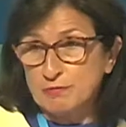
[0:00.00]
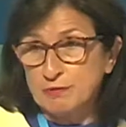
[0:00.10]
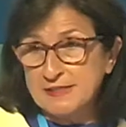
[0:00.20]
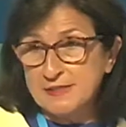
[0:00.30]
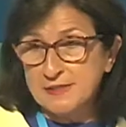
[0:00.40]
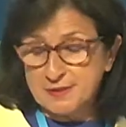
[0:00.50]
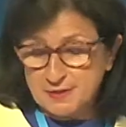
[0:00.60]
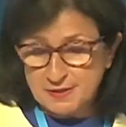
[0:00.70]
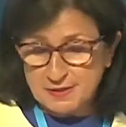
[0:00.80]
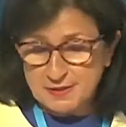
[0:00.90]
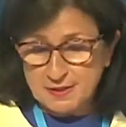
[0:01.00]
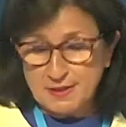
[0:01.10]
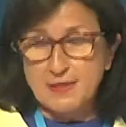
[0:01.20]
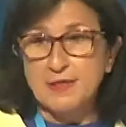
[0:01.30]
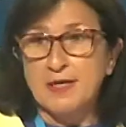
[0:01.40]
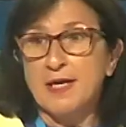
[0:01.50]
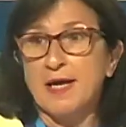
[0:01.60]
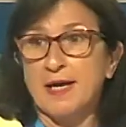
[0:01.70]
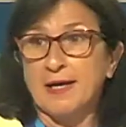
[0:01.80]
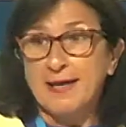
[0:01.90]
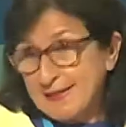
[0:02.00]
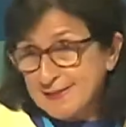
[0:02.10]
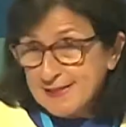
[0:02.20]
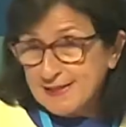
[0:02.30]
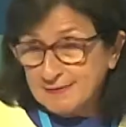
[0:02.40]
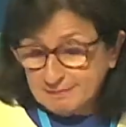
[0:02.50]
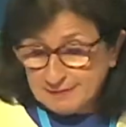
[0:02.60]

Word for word: resistance, uh, cancer,